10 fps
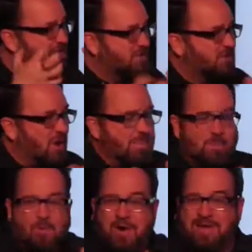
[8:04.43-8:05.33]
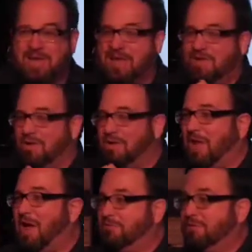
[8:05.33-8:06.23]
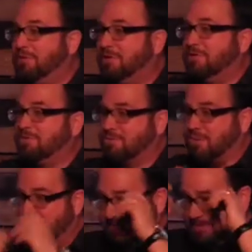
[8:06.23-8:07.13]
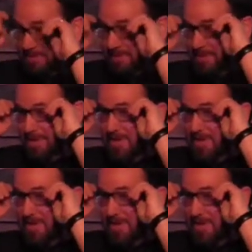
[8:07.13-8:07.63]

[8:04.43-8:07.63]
someone in your life you can trust.